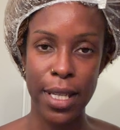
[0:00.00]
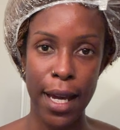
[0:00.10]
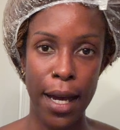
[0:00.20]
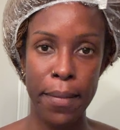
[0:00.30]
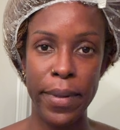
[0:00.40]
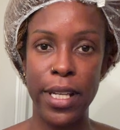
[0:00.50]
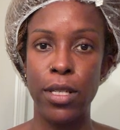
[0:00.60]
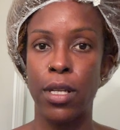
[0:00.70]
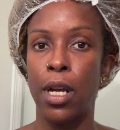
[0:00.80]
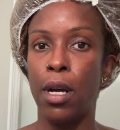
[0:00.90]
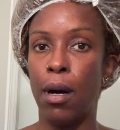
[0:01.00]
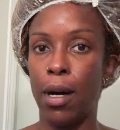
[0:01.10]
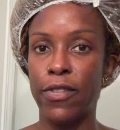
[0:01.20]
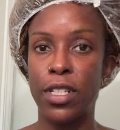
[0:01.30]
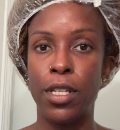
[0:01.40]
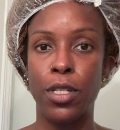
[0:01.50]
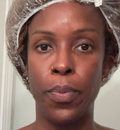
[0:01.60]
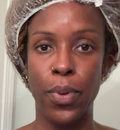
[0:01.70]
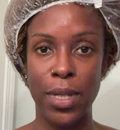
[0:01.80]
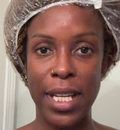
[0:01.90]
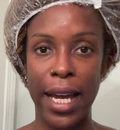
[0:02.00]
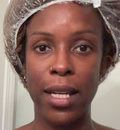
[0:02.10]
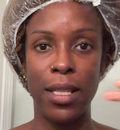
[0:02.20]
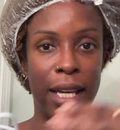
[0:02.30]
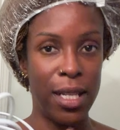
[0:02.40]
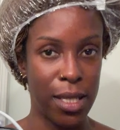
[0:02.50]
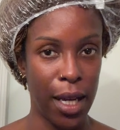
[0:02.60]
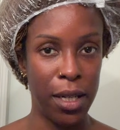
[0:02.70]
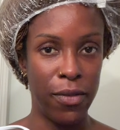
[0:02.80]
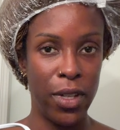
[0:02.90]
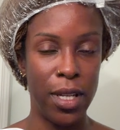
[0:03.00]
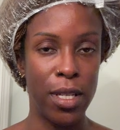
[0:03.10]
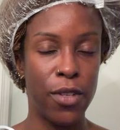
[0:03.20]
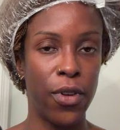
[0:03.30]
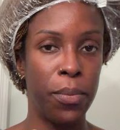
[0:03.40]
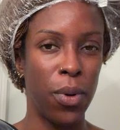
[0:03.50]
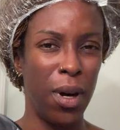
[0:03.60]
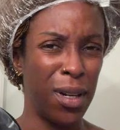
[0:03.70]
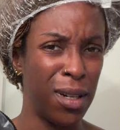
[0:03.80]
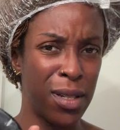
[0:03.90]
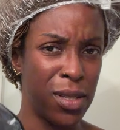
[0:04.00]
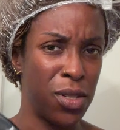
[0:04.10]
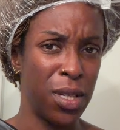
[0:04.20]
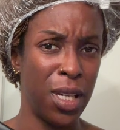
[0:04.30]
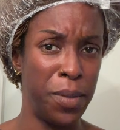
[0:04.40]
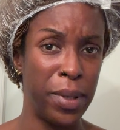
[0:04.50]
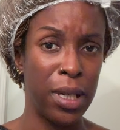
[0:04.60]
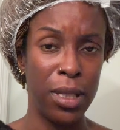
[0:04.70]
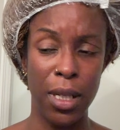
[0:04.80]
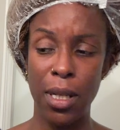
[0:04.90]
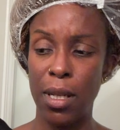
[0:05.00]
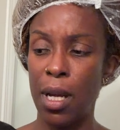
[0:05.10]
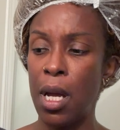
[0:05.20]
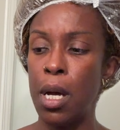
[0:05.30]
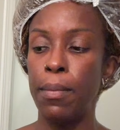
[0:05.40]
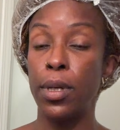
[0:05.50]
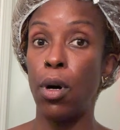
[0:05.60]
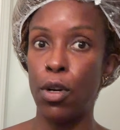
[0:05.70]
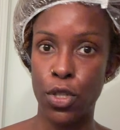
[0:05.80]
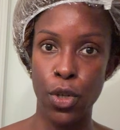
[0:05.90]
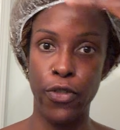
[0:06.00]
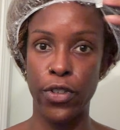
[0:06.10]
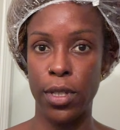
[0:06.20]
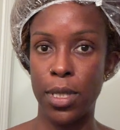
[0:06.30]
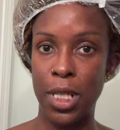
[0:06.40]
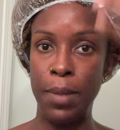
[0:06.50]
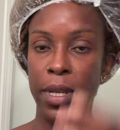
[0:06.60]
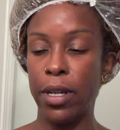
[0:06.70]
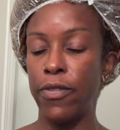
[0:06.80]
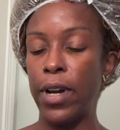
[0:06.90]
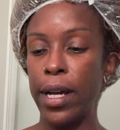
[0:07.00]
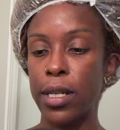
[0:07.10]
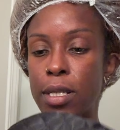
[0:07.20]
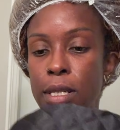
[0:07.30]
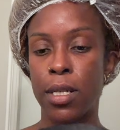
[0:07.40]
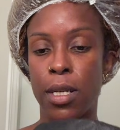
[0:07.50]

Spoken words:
cap is obviously to protect the inside of this from products, just to keep it clean, but also for the steaming effect.